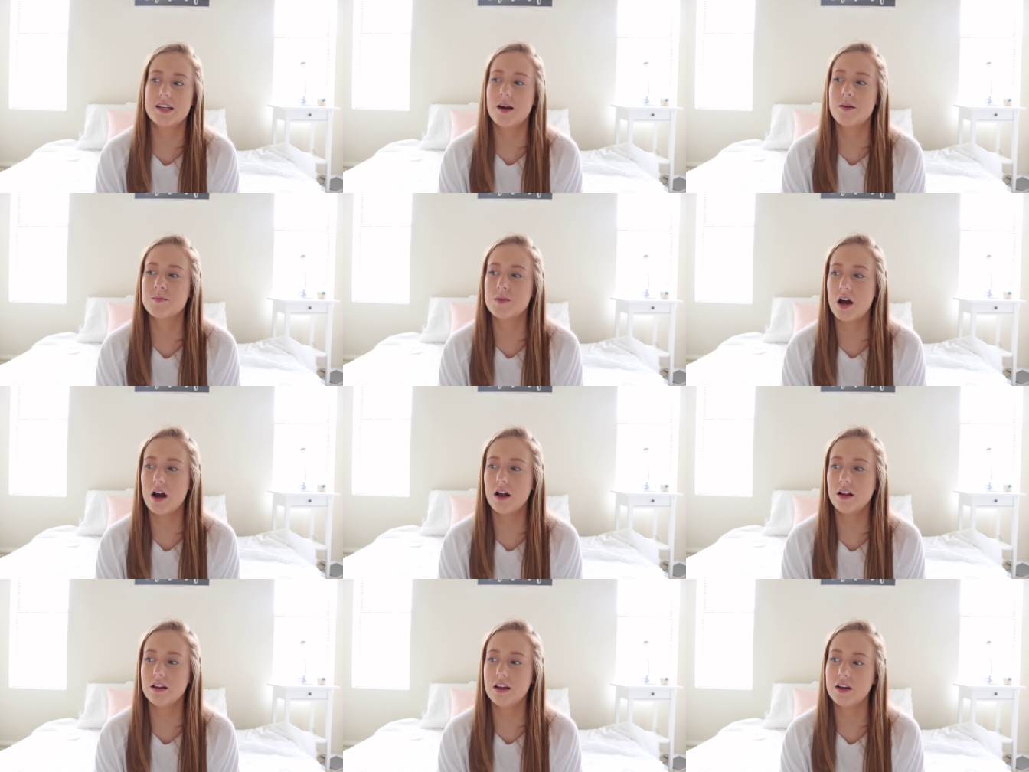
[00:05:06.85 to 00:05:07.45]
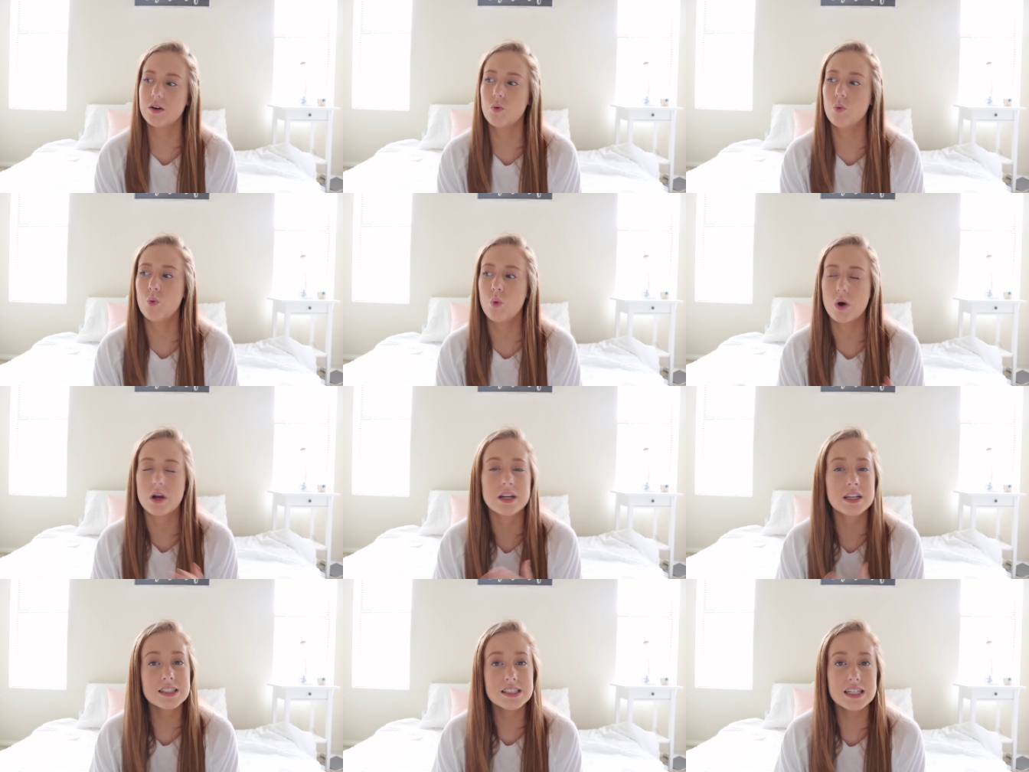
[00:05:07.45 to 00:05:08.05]
I'm not like
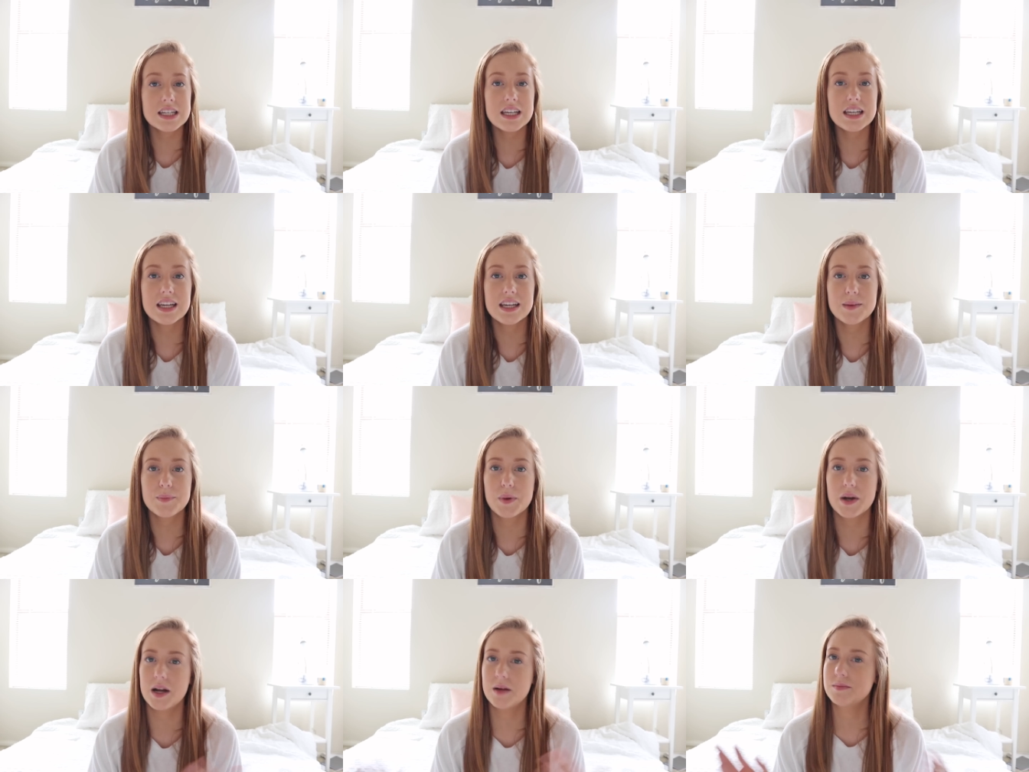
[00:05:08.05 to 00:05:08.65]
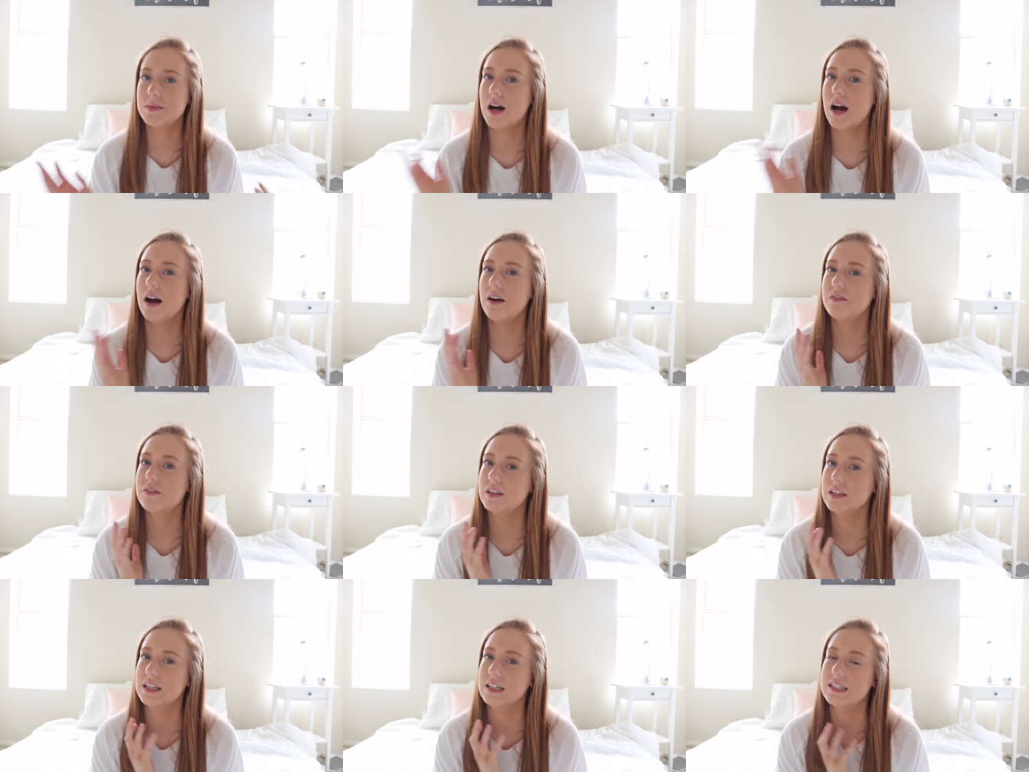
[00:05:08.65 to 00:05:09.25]
wanting to eat, but I'm not
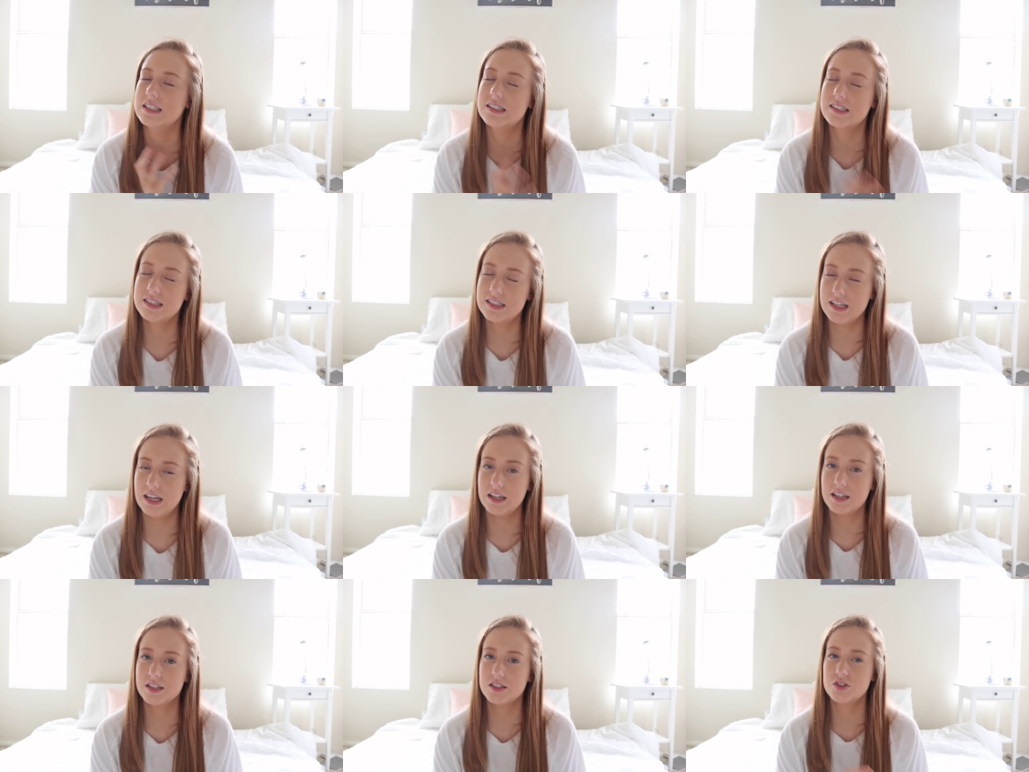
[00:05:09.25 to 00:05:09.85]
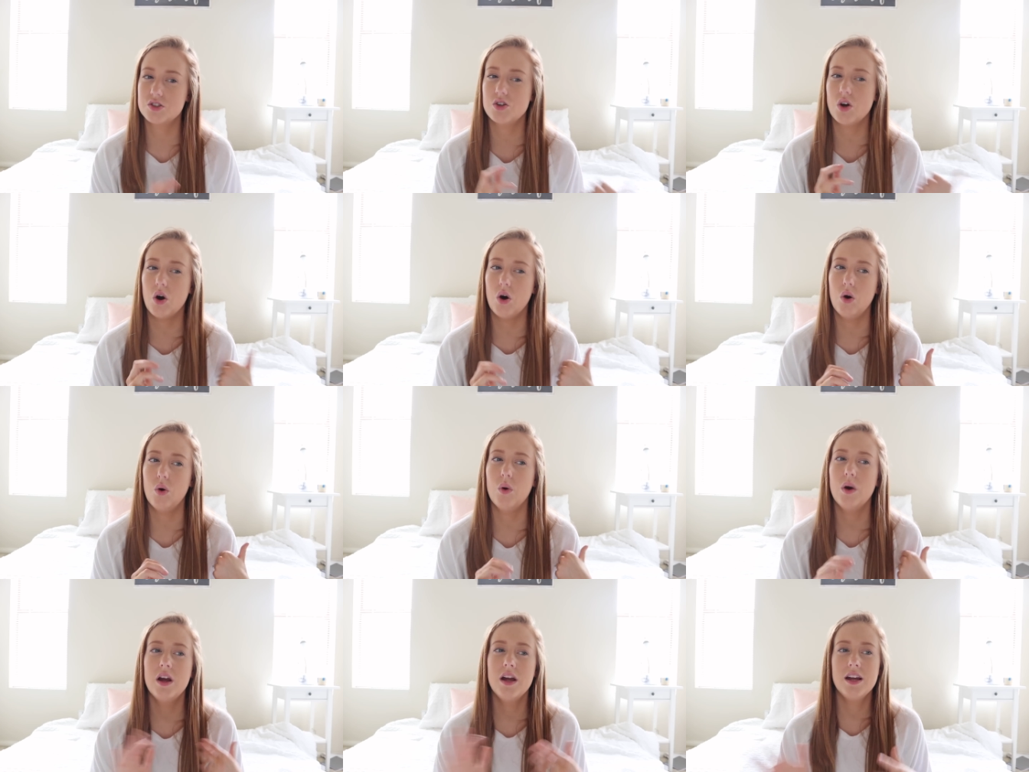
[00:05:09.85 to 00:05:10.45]
feeling sick.
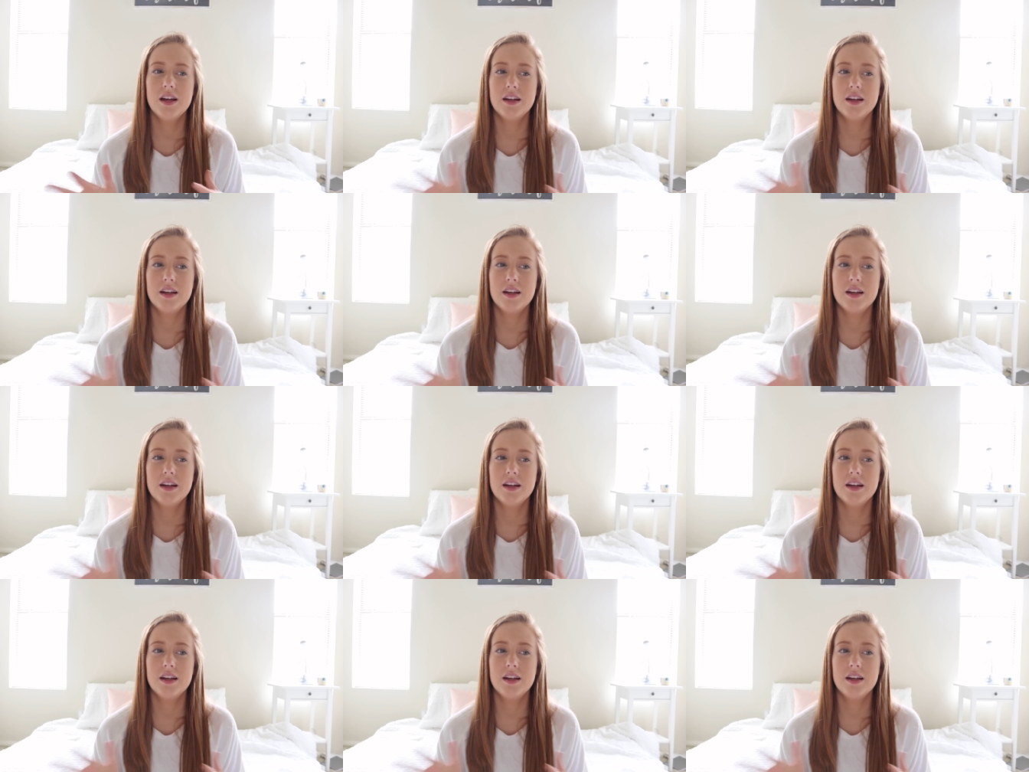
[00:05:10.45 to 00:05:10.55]
So